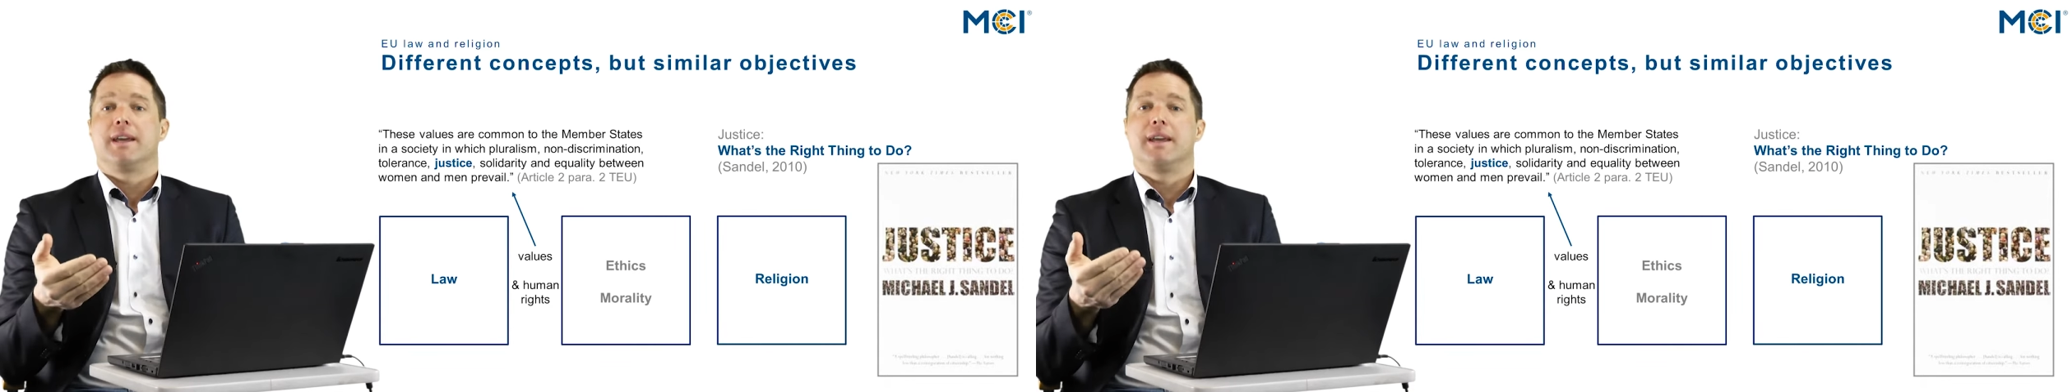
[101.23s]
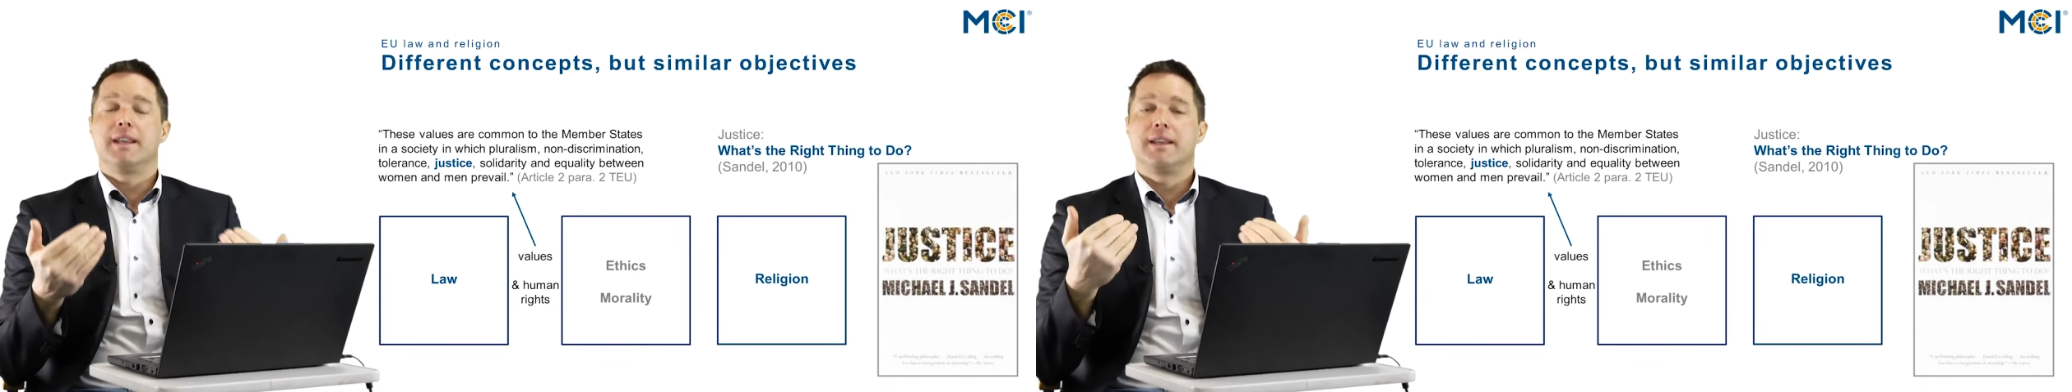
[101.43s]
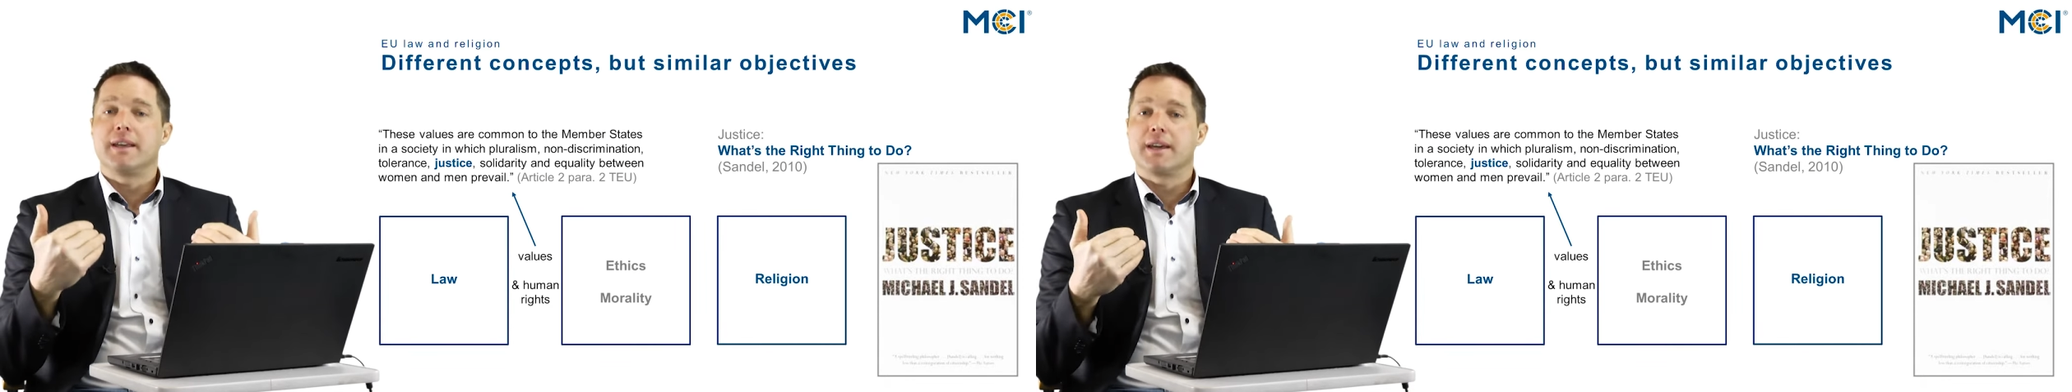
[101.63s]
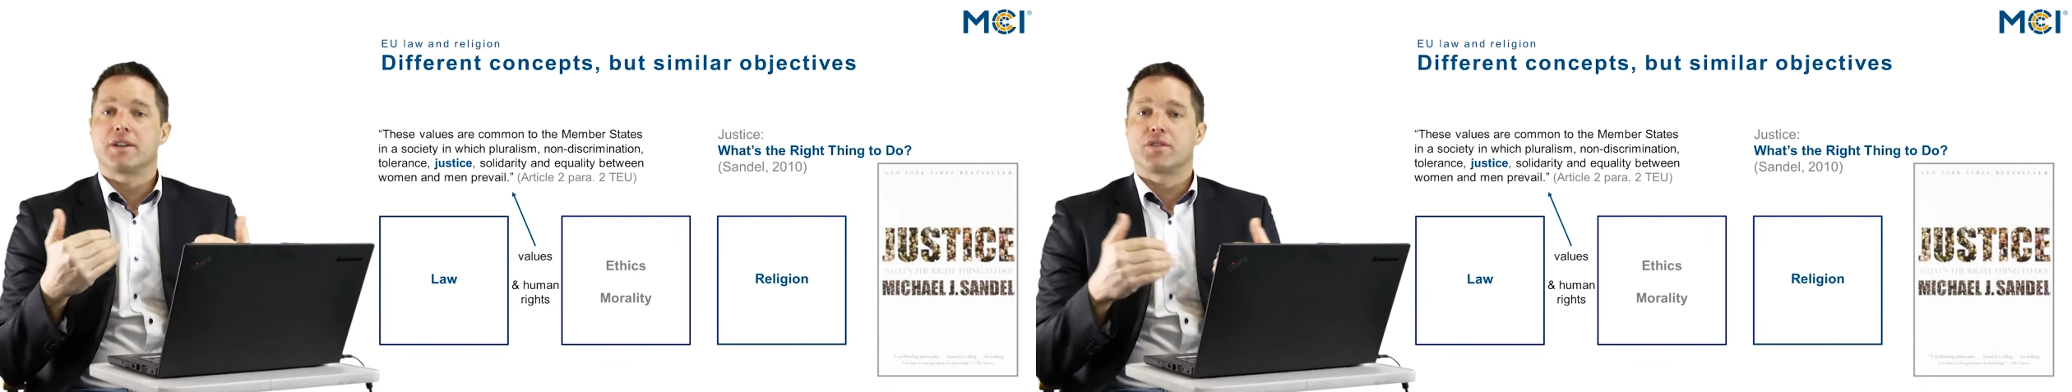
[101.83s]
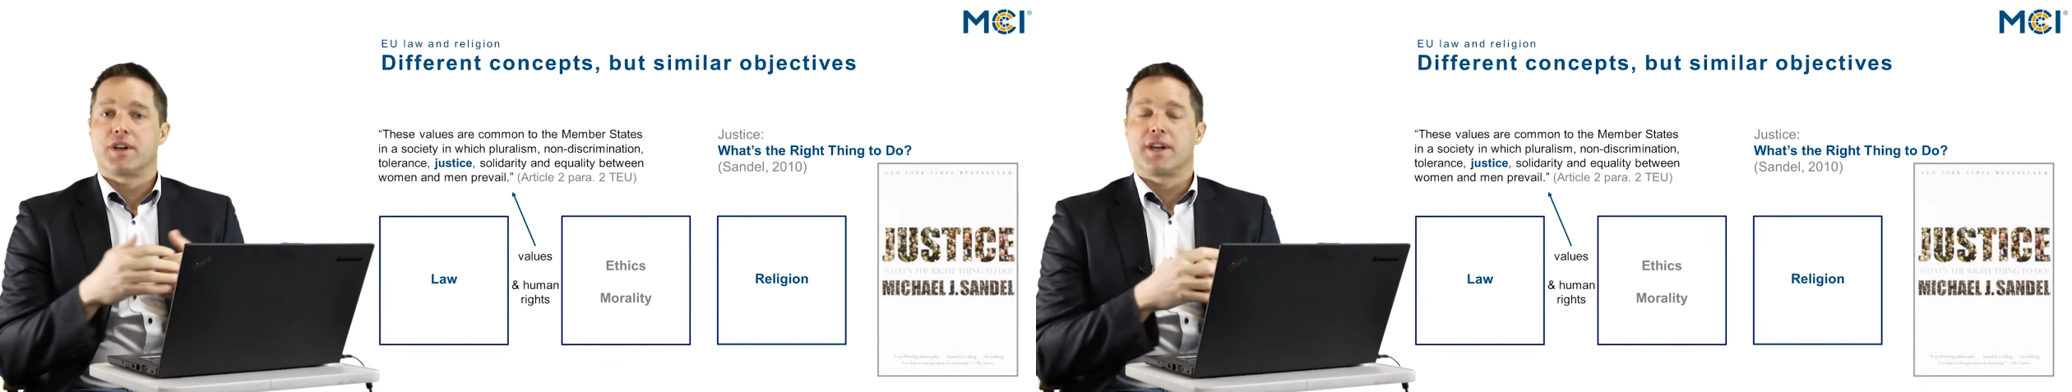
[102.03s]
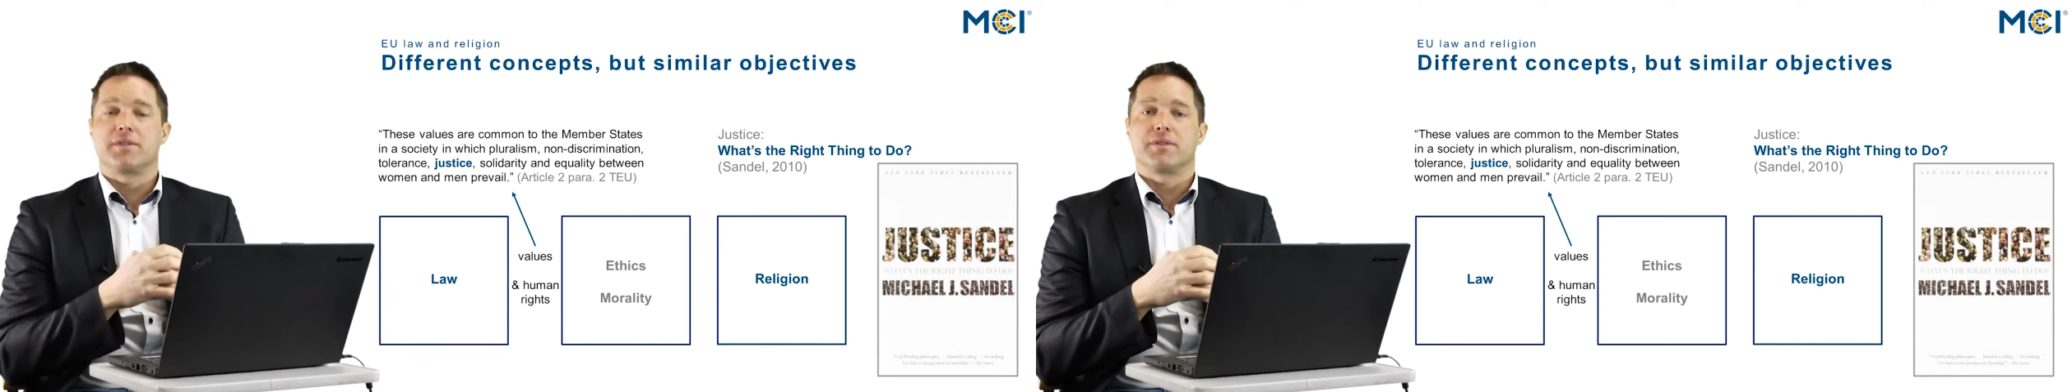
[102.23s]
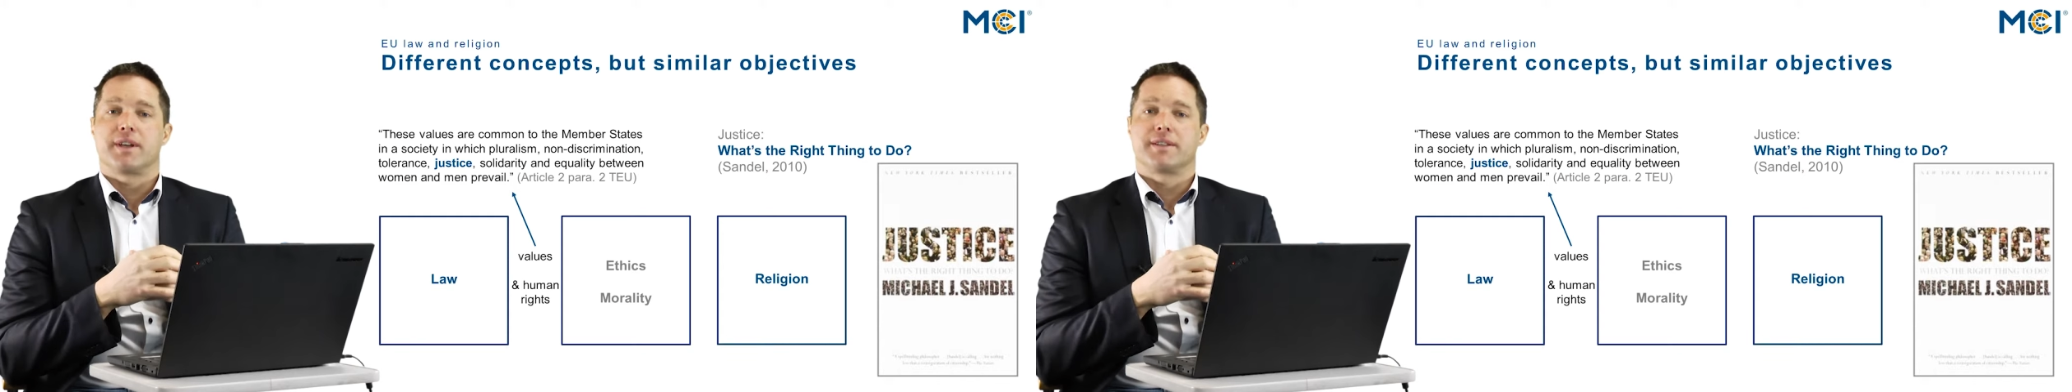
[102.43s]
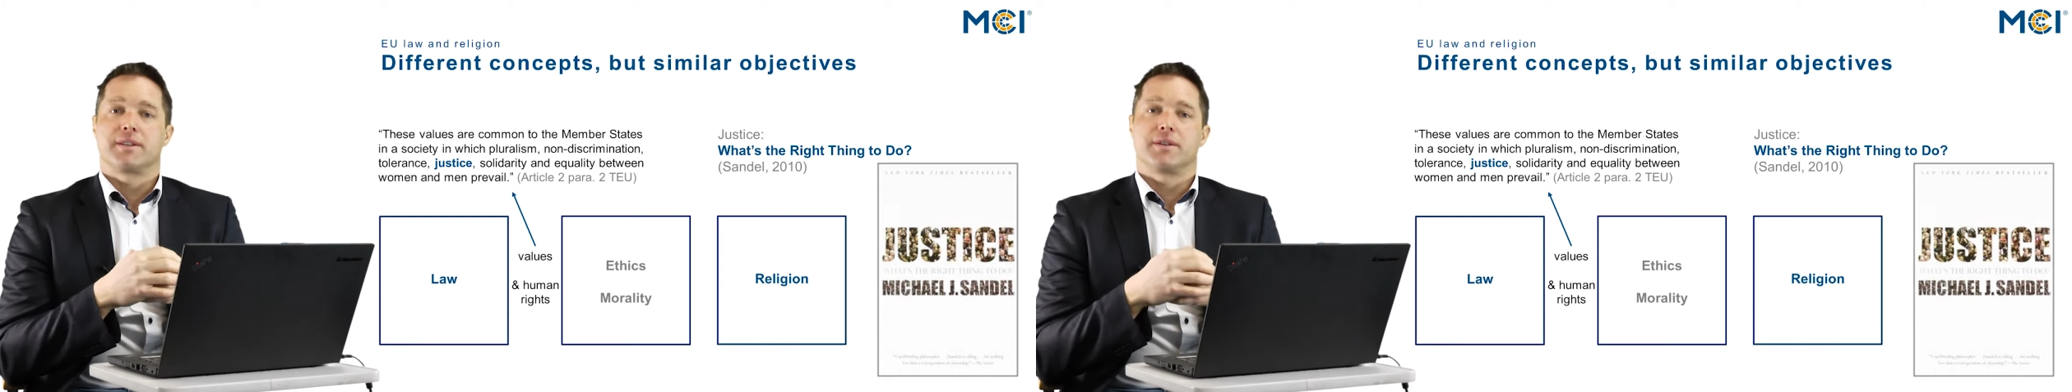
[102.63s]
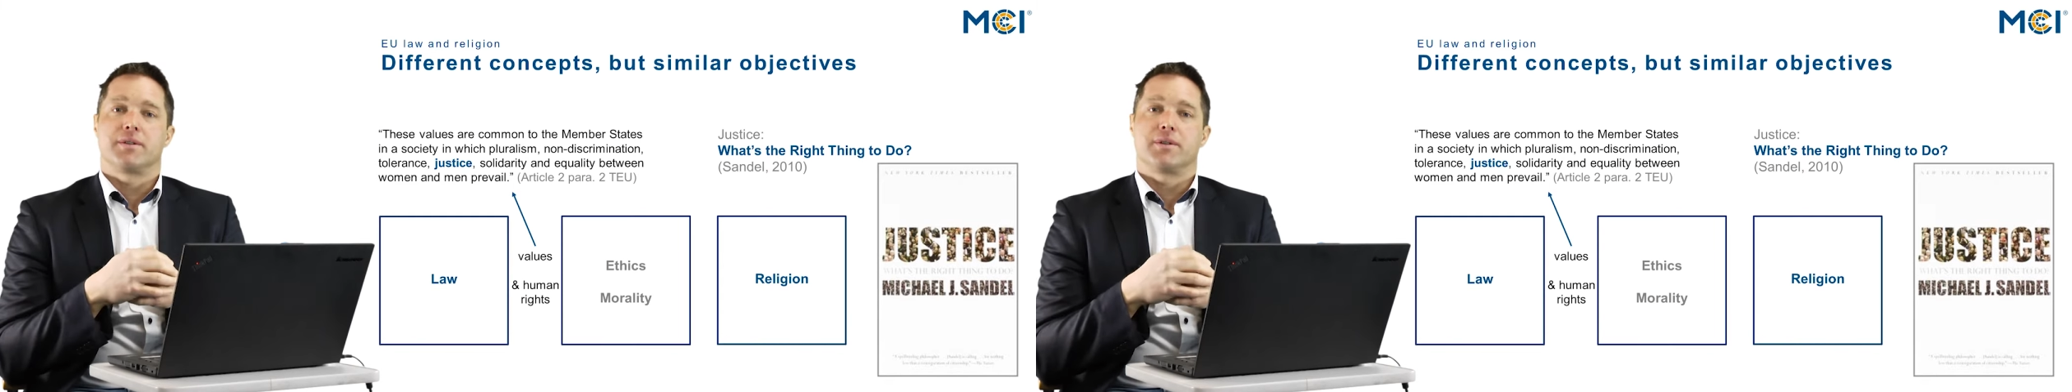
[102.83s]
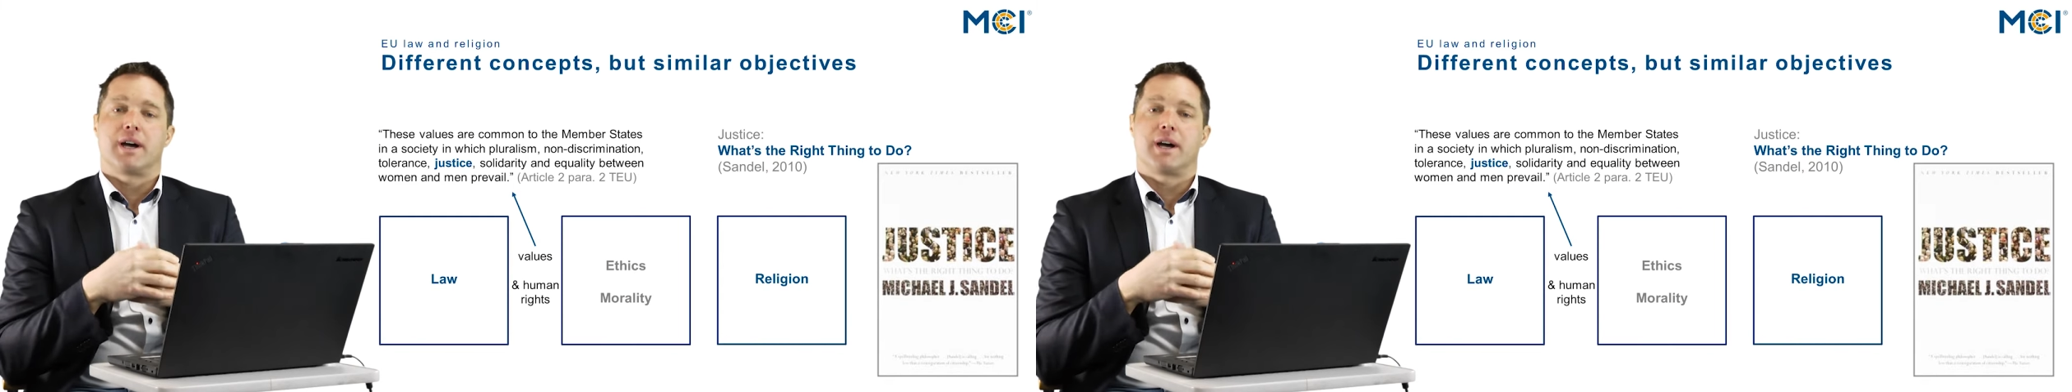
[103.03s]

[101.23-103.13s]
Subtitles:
in the end try to answer